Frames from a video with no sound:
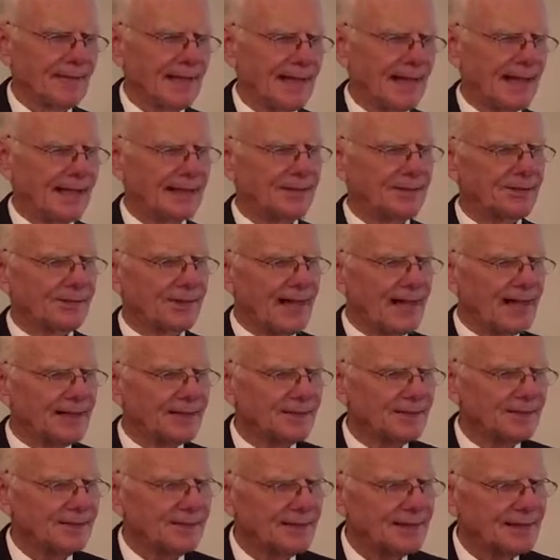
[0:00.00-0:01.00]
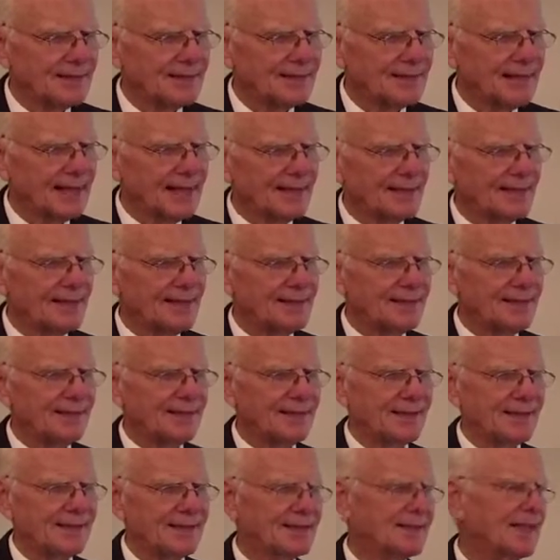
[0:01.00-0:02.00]
and gradually extended to
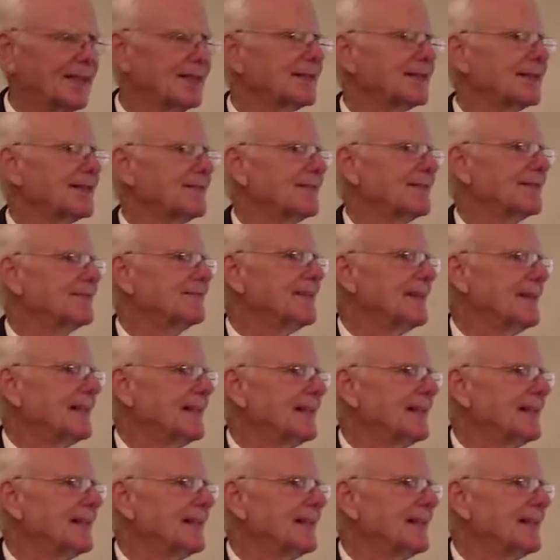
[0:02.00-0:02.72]
the center of the